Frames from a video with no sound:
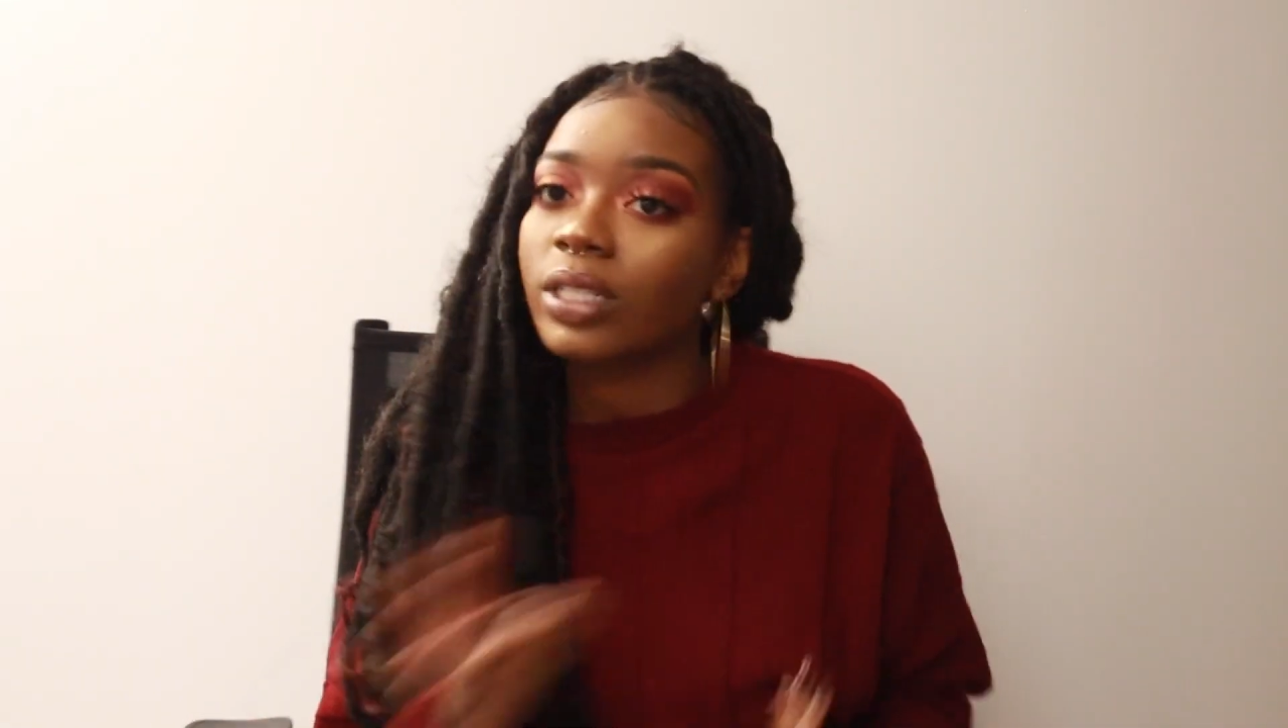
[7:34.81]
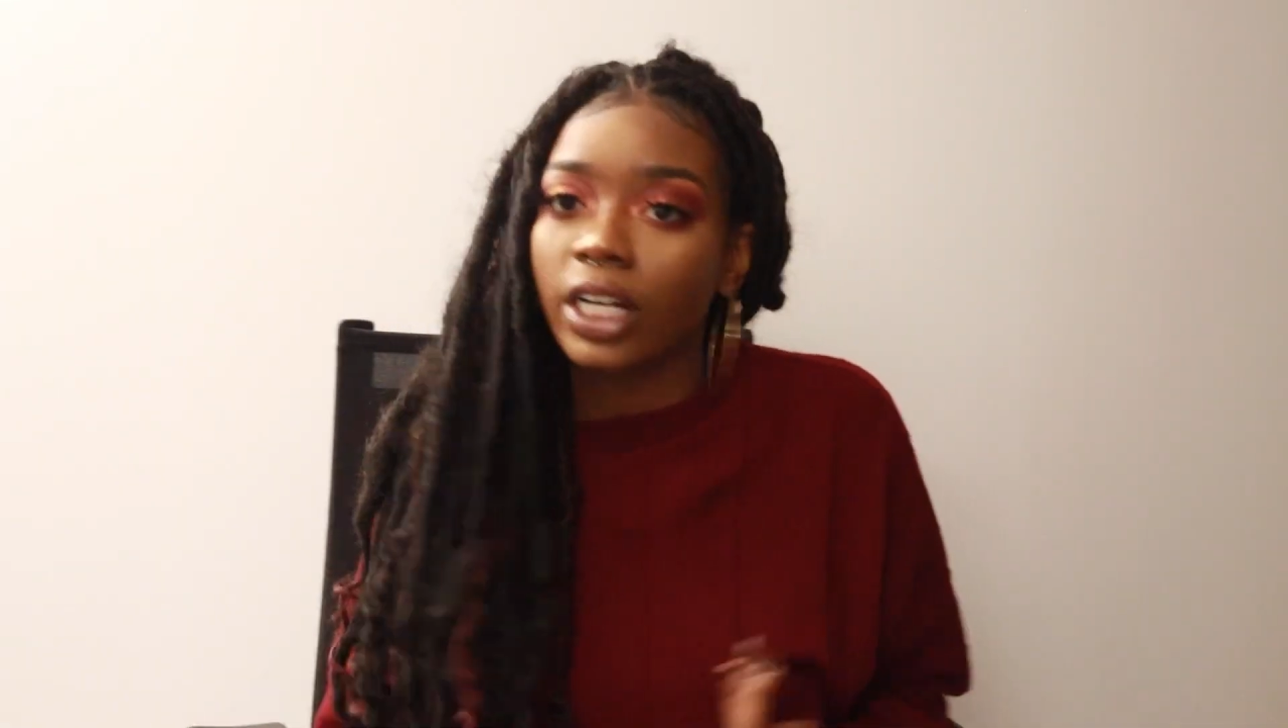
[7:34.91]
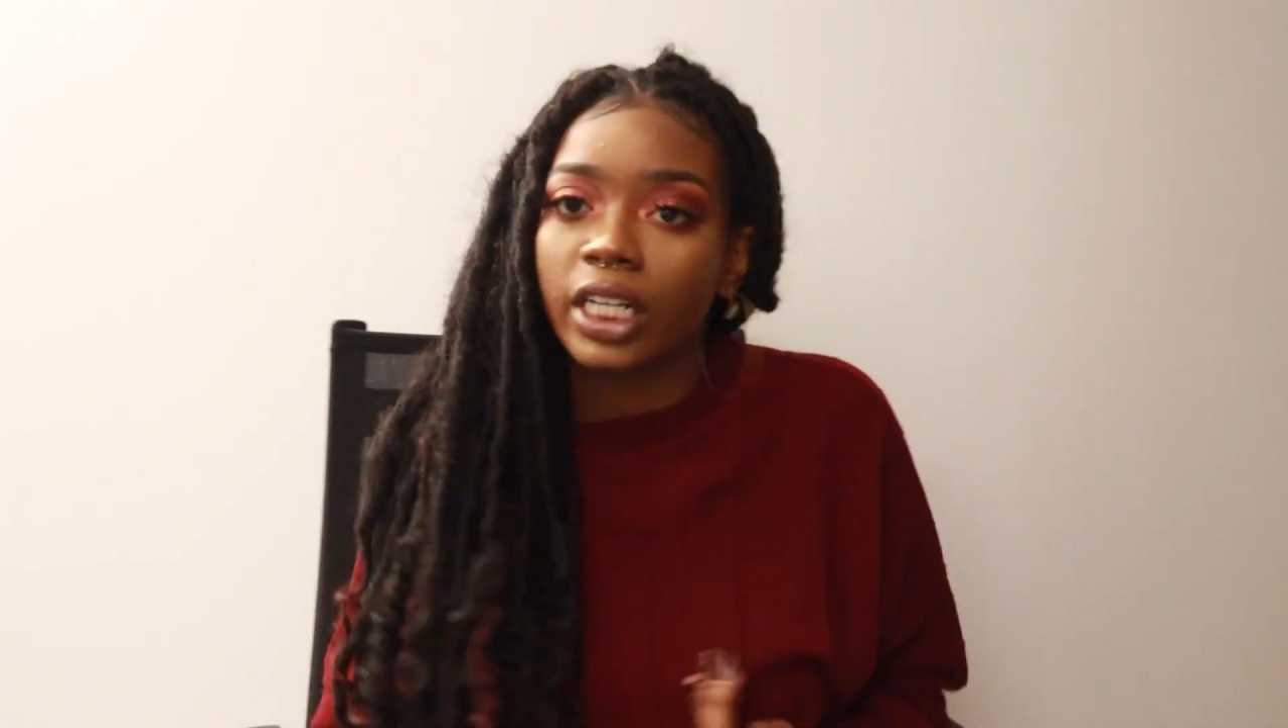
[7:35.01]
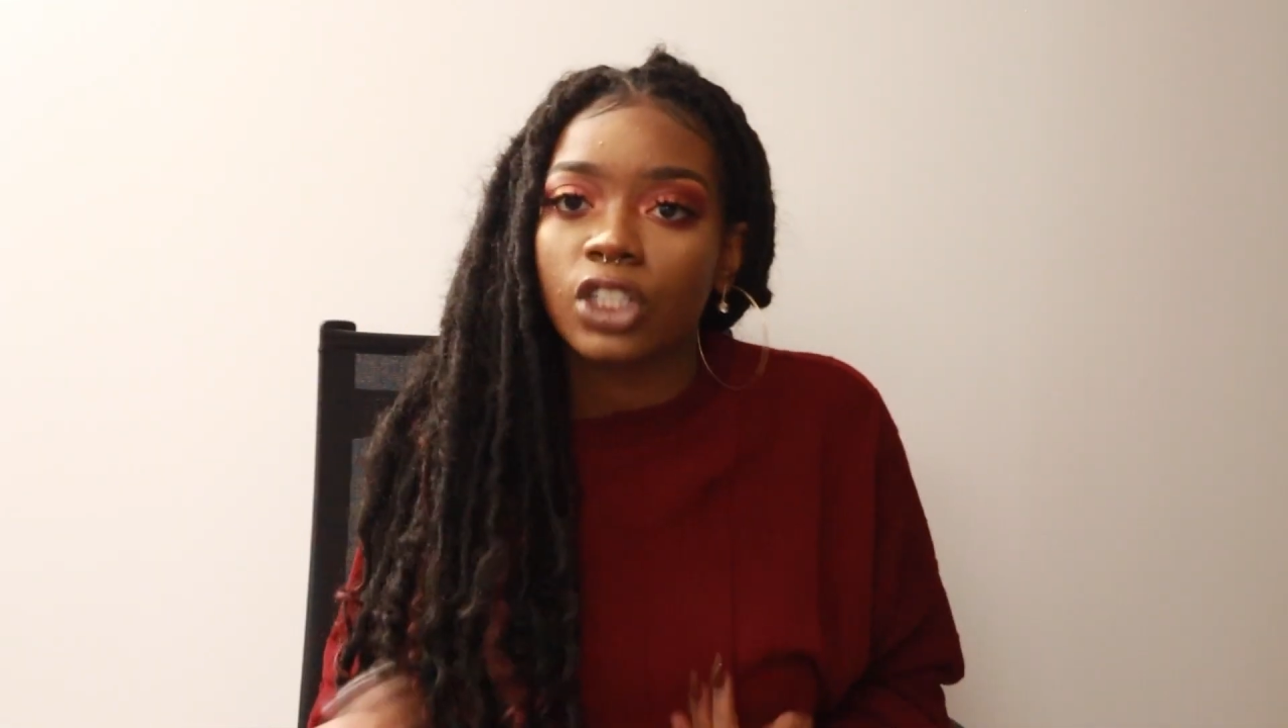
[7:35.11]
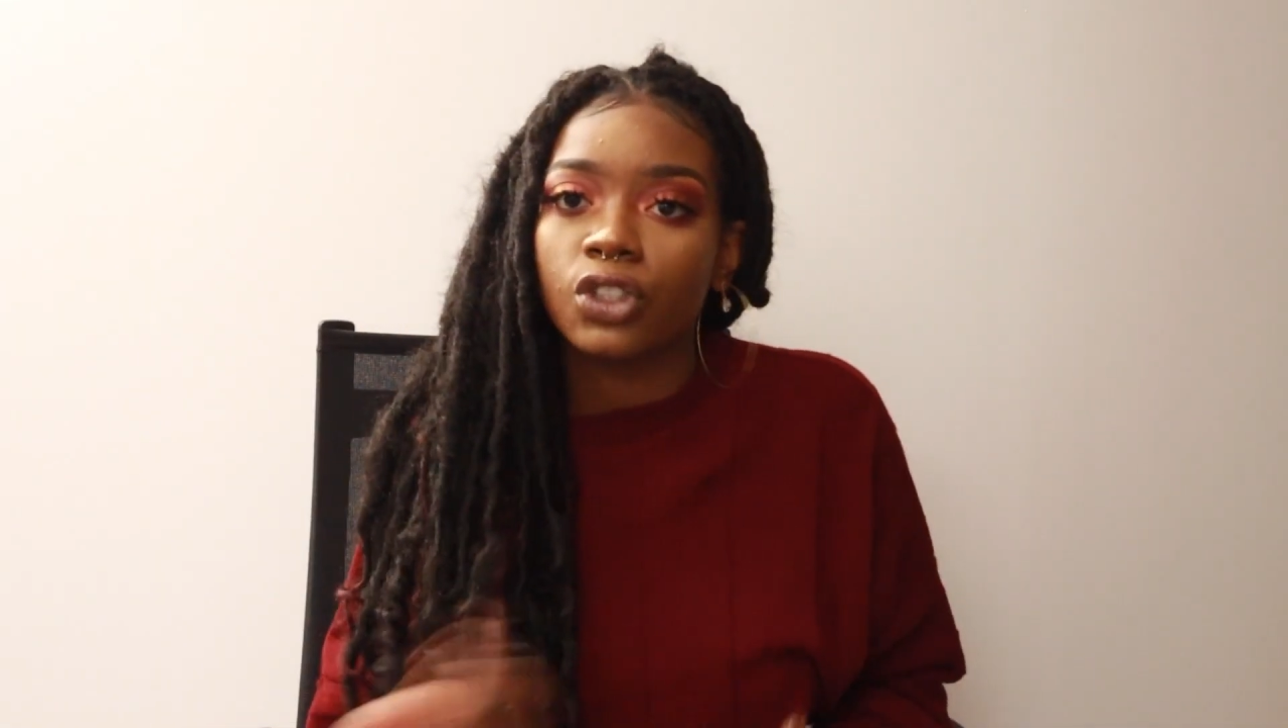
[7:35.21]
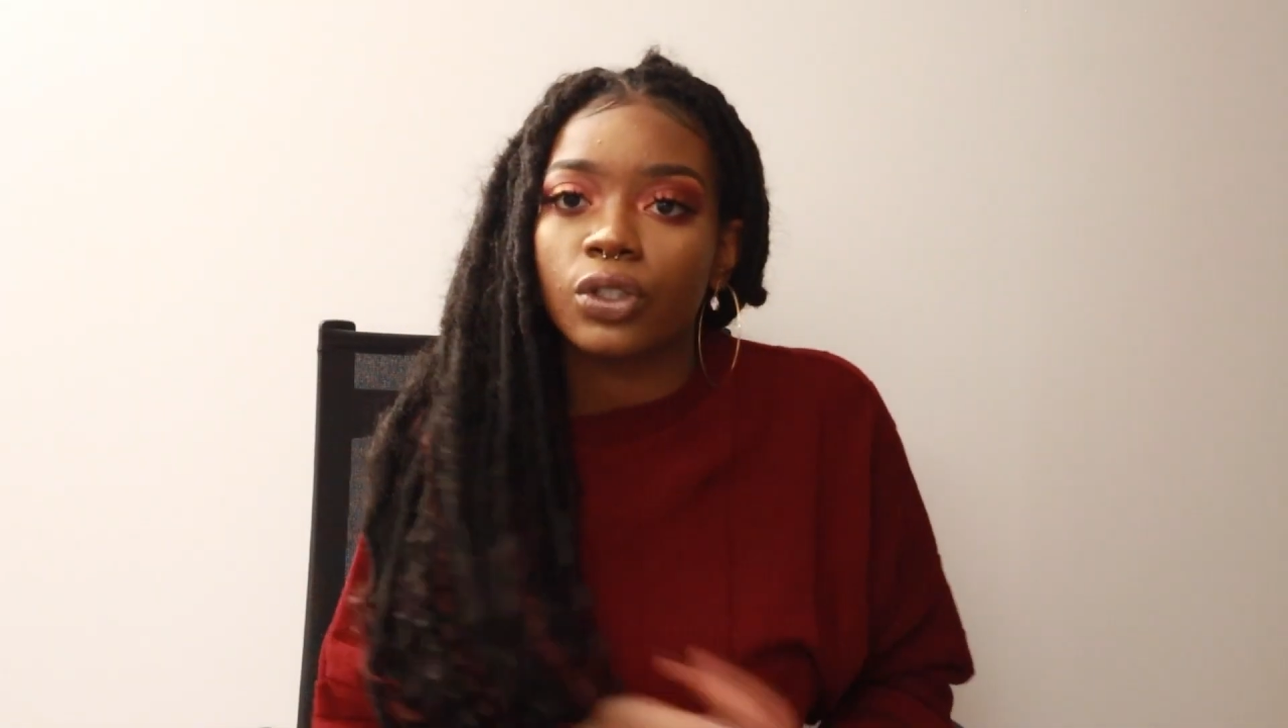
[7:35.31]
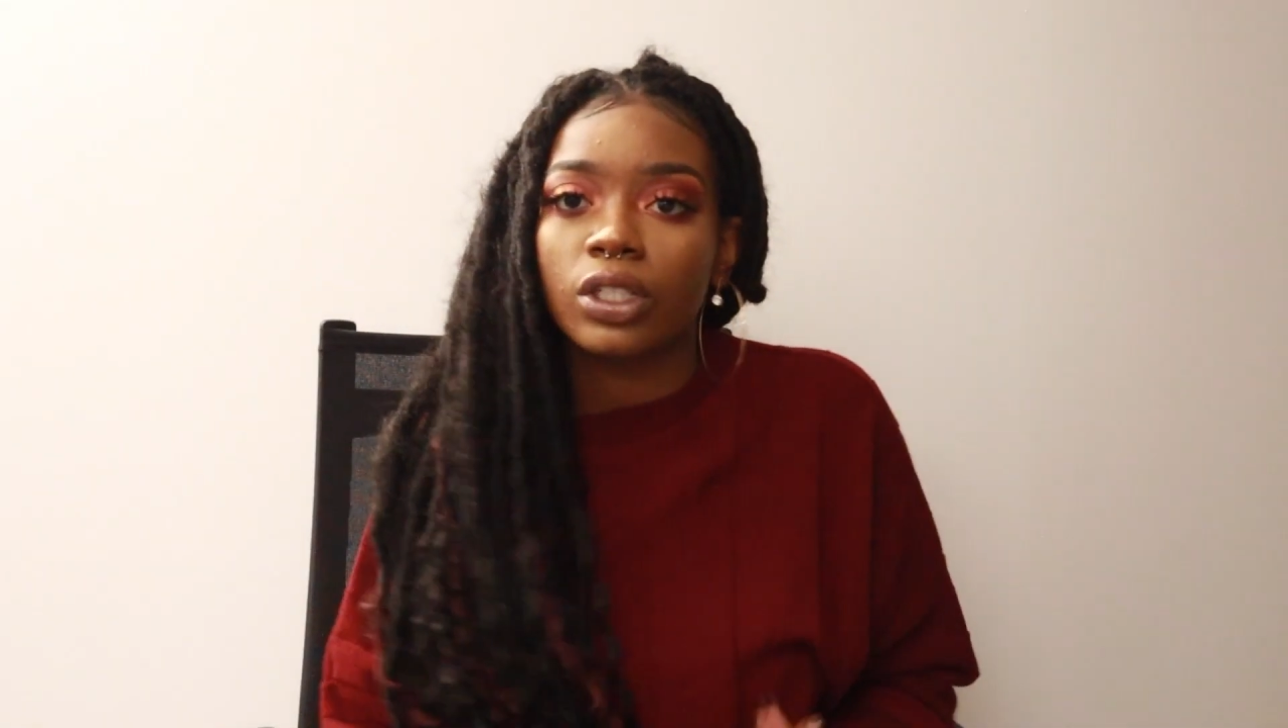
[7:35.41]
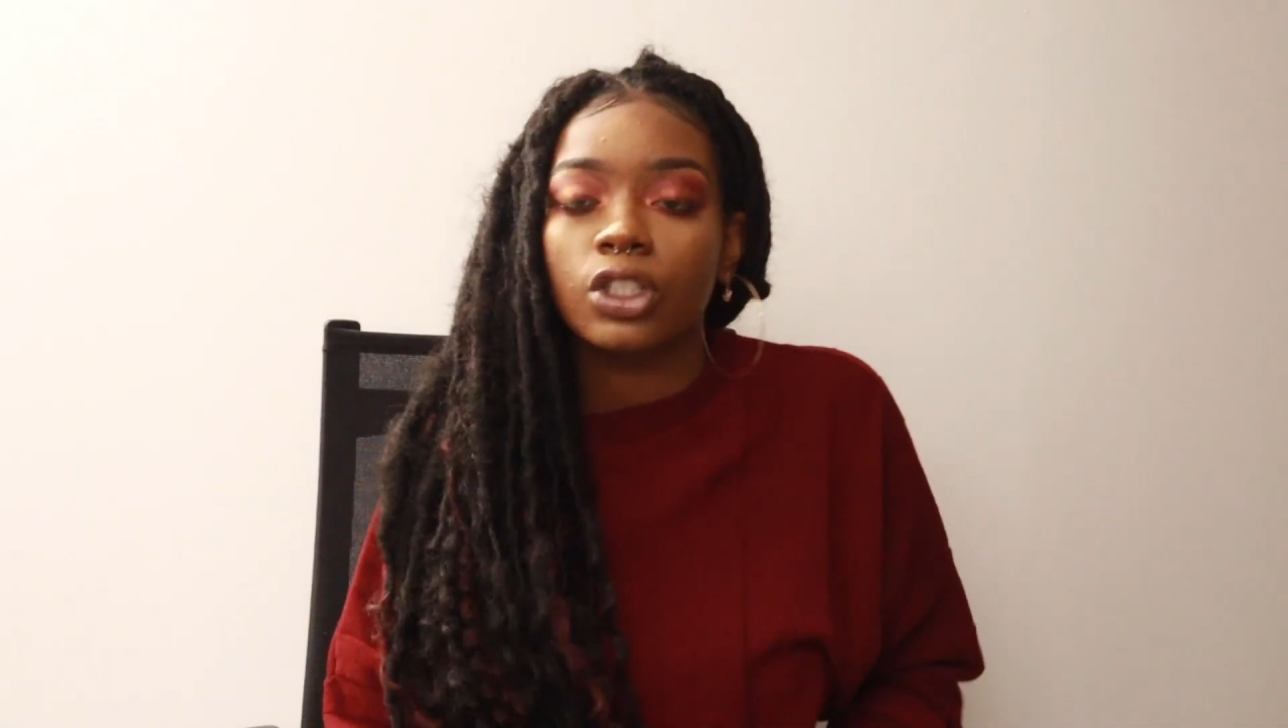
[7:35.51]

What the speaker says: starting June